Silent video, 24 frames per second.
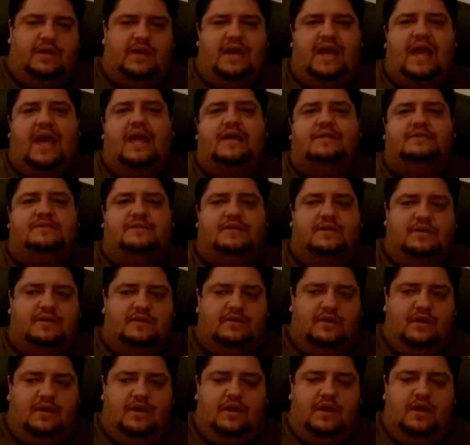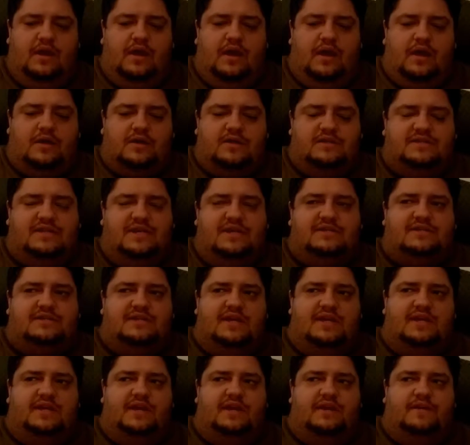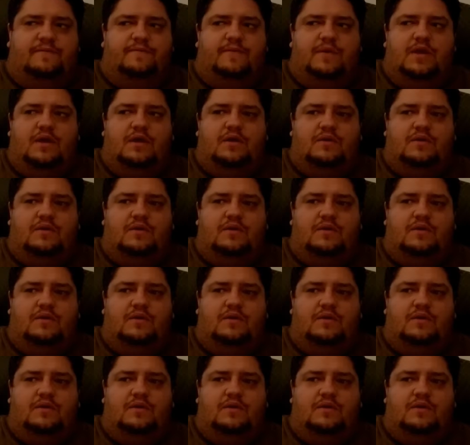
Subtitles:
He hates it because he's thinking